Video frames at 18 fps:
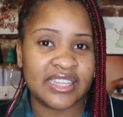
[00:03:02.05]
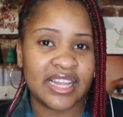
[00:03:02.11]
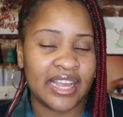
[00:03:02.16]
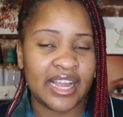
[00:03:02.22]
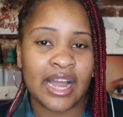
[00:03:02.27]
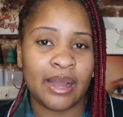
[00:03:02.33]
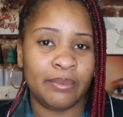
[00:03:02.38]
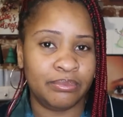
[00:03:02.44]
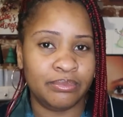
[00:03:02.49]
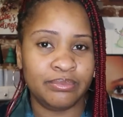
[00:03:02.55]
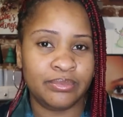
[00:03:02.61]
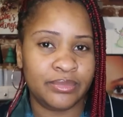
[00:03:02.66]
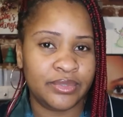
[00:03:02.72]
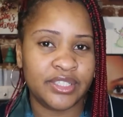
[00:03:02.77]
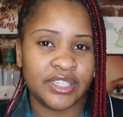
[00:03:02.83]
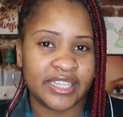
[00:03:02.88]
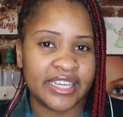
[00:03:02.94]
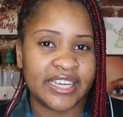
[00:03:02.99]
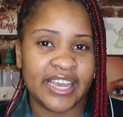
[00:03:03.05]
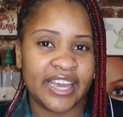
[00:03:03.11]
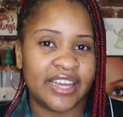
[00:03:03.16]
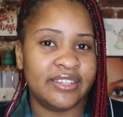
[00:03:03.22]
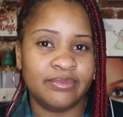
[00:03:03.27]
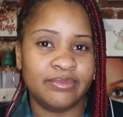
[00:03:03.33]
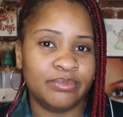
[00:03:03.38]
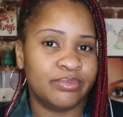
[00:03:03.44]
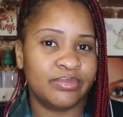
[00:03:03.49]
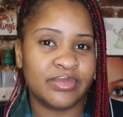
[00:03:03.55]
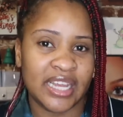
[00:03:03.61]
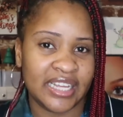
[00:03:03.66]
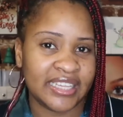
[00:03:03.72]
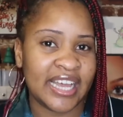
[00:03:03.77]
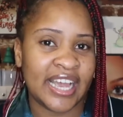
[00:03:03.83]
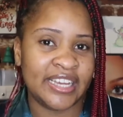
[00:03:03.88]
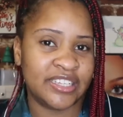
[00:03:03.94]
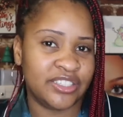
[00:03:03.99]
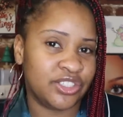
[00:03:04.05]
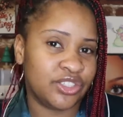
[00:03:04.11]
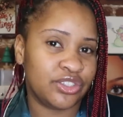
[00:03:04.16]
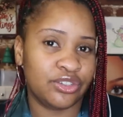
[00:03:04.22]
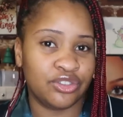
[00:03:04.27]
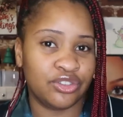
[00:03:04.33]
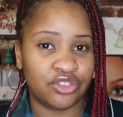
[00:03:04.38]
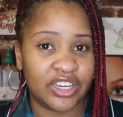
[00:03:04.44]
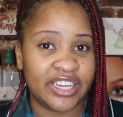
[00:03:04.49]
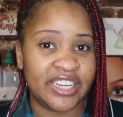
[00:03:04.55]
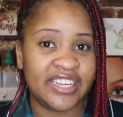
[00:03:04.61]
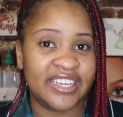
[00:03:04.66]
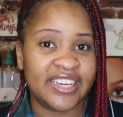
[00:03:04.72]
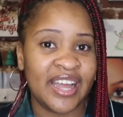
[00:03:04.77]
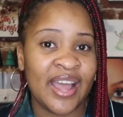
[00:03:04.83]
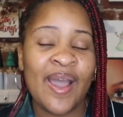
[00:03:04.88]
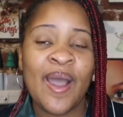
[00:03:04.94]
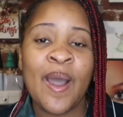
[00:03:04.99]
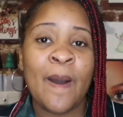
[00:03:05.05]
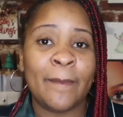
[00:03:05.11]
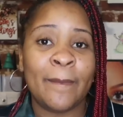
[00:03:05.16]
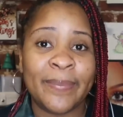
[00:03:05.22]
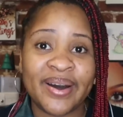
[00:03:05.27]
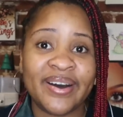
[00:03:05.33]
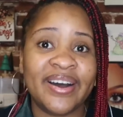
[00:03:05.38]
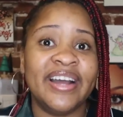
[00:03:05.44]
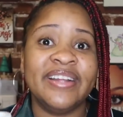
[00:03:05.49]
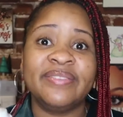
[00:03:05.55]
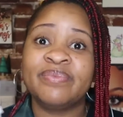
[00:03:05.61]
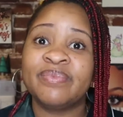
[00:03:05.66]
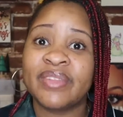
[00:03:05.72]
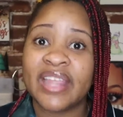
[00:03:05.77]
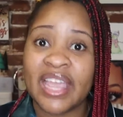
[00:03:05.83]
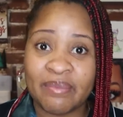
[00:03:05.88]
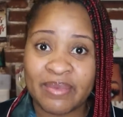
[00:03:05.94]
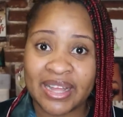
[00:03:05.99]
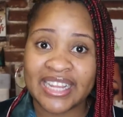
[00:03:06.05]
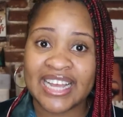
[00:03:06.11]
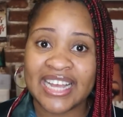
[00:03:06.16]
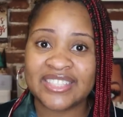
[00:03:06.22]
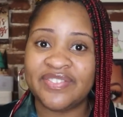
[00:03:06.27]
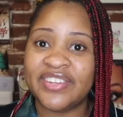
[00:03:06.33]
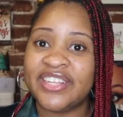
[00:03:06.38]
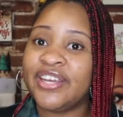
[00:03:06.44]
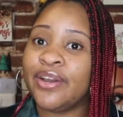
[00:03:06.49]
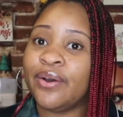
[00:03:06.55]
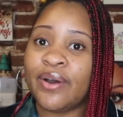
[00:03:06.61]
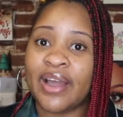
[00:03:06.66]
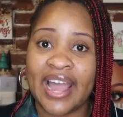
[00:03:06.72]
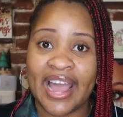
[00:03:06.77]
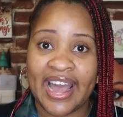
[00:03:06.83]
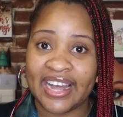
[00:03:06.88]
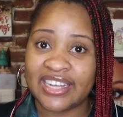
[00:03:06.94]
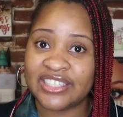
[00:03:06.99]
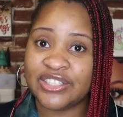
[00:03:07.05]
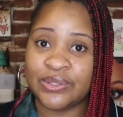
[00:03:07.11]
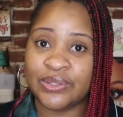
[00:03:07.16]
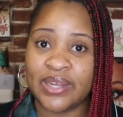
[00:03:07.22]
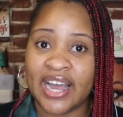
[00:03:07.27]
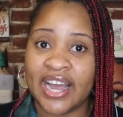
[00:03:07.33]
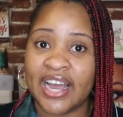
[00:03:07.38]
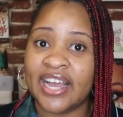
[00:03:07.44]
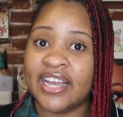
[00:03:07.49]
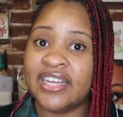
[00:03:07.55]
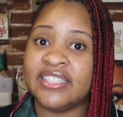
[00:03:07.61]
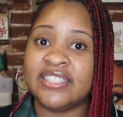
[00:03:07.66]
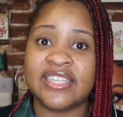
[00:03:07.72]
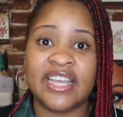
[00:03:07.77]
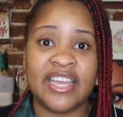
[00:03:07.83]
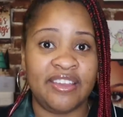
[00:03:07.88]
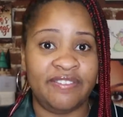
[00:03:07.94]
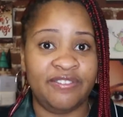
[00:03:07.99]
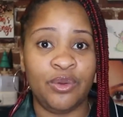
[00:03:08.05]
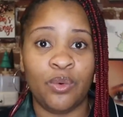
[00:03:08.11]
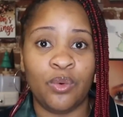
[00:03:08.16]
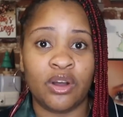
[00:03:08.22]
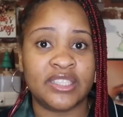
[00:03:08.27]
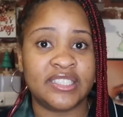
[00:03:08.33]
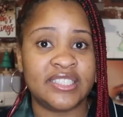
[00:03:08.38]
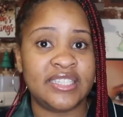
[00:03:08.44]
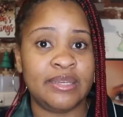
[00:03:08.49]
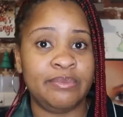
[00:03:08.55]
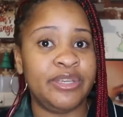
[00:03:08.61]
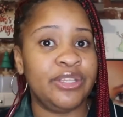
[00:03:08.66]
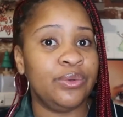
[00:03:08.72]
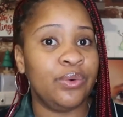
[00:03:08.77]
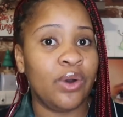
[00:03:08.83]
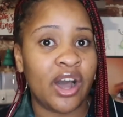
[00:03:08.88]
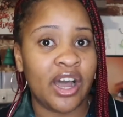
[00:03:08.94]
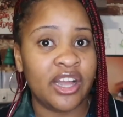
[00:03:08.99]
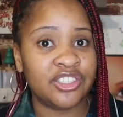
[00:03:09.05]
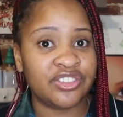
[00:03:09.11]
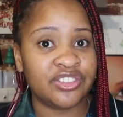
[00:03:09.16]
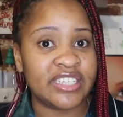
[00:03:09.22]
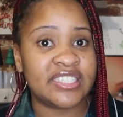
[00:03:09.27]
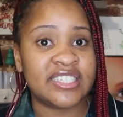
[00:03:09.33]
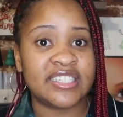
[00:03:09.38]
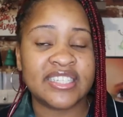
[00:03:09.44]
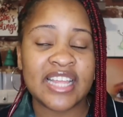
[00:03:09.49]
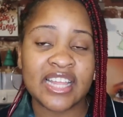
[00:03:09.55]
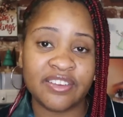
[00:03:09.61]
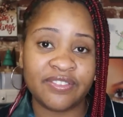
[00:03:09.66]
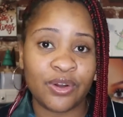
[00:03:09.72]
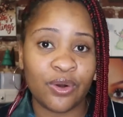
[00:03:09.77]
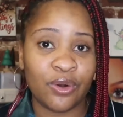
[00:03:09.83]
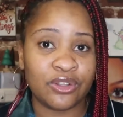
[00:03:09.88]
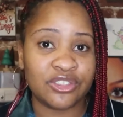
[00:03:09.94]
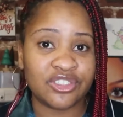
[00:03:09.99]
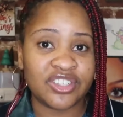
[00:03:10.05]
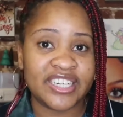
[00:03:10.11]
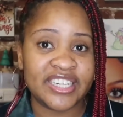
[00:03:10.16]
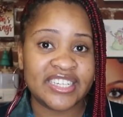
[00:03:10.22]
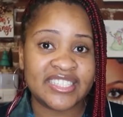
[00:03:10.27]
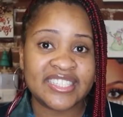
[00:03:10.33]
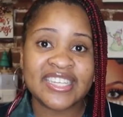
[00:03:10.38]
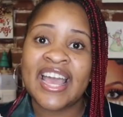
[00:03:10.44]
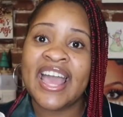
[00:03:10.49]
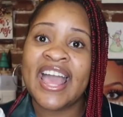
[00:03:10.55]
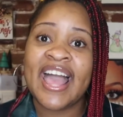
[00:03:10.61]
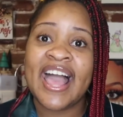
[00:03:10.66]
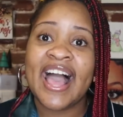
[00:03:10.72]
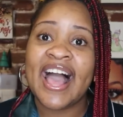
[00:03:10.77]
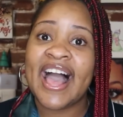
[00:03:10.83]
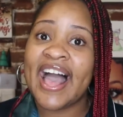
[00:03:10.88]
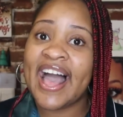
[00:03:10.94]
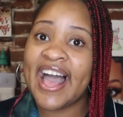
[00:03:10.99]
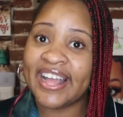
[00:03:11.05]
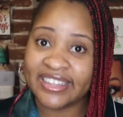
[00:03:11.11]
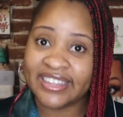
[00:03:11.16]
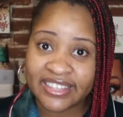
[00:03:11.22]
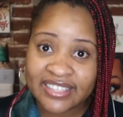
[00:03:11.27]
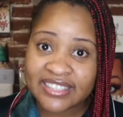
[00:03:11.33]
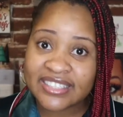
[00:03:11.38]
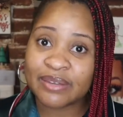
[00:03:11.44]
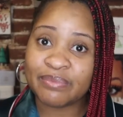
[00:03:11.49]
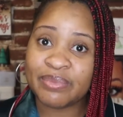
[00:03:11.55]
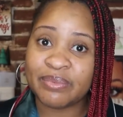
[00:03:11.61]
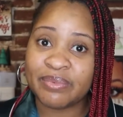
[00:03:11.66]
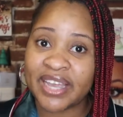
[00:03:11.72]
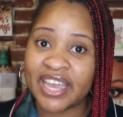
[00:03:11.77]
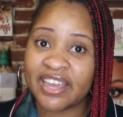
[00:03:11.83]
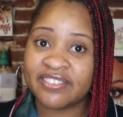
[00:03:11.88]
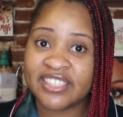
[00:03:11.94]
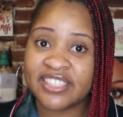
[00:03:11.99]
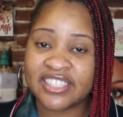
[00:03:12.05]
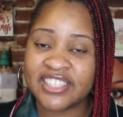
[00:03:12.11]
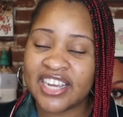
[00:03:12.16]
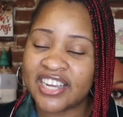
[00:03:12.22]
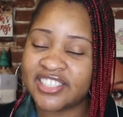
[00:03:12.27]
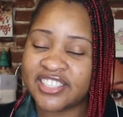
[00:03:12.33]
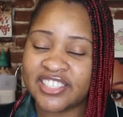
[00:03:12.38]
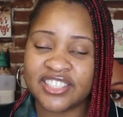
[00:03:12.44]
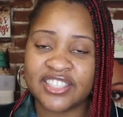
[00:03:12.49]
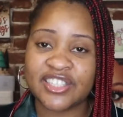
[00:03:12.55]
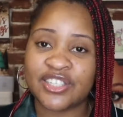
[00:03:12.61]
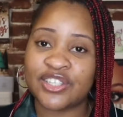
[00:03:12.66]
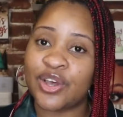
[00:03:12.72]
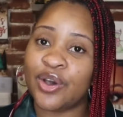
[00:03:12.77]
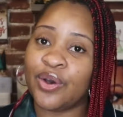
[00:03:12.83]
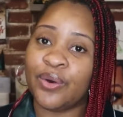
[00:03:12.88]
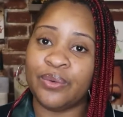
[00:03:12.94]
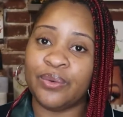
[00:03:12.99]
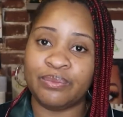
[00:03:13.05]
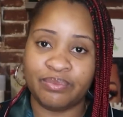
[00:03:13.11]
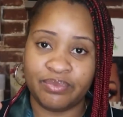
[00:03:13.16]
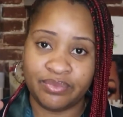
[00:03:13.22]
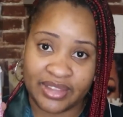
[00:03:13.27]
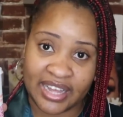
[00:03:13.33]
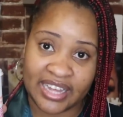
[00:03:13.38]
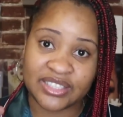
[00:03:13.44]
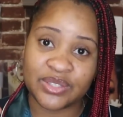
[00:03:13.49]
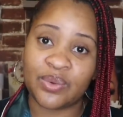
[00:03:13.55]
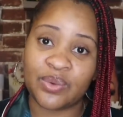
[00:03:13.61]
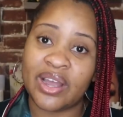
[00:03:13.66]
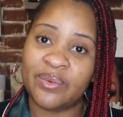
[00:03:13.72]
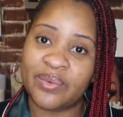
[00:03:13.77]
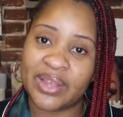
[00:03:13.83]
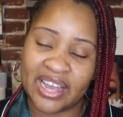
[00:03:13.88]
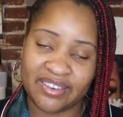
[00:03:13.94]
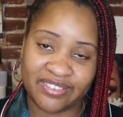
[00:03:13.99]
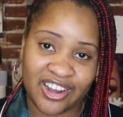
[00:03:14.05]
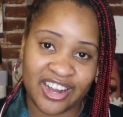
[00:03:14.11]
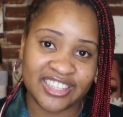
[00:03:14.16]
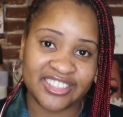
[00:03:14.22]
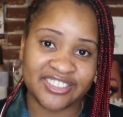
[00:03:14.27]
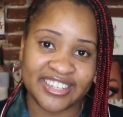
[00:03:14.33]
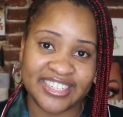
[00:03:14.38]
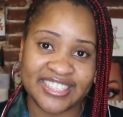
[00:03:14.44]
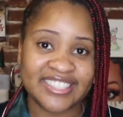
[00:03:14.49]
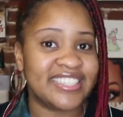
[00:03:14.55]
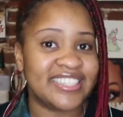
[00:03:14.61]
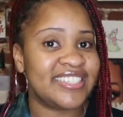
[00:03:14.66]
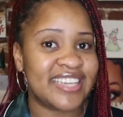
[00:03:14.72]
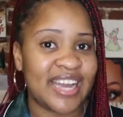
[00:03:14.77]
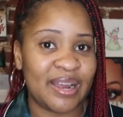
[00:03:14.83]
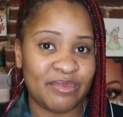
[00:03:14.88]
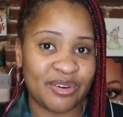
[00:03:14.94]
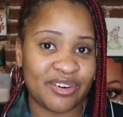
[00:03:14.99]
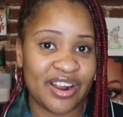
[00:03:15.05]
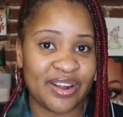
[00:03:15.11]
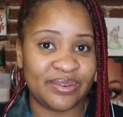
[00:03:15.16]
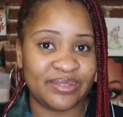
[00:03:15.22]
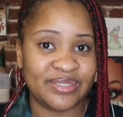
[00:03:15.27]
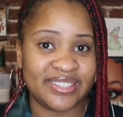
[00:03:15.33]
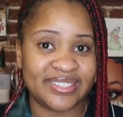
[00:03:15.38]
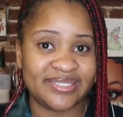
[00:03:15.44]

Like, I'm gonna get an iced drink. But in my last video, I asked you guys if you want to see me do hot drinks instead of cold drinks. And some people gave suggestions, so that's why we have hot drinks this time around.